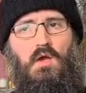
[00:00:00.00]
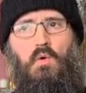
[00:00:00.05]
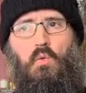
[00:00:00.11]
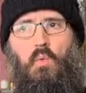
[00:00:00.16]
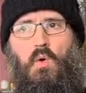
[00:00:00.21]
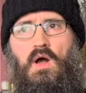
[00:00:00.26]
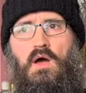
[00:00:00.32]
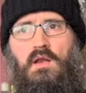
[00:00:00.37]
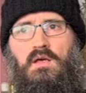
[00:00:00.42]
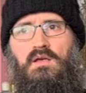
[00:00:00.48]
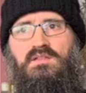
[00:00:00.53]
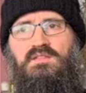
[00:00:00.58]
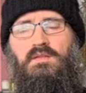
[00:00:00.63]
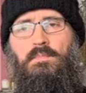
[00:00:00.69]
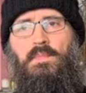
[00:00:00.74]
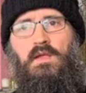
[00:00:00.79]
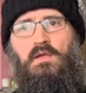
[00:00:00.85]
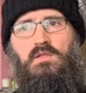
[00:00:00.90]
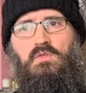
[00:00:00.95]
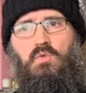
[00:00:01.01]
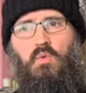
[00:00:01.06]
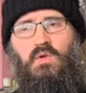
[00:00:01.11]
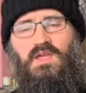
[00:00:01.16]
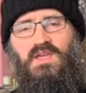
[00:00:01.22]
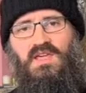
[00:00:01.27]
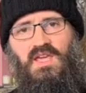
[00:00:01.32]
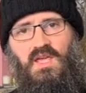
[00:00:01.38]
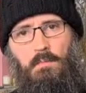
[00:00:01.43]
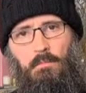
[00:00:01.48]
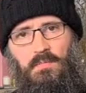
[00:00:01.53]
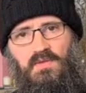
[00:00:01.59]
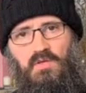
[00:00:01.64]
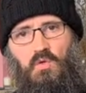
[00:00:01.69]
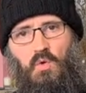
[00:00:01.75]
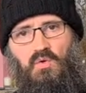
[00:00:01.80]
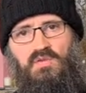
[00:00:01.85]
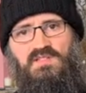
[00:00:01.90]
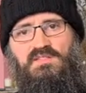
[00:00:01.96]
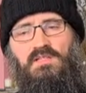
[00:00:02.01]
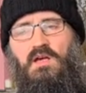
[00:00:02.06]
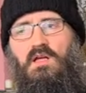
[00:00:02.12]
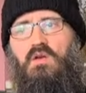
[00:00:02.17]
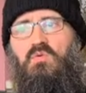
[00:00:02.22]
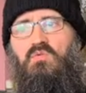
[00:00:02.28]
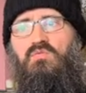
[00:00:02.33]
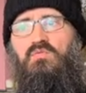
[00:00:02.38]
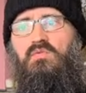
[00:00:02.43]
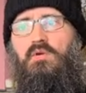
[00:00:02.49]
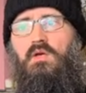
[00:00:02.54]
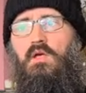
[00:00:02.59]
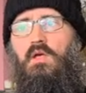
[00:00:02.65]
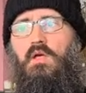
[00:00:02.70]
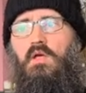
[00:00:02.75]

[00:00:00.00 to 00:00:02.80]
Whereas to keep yourself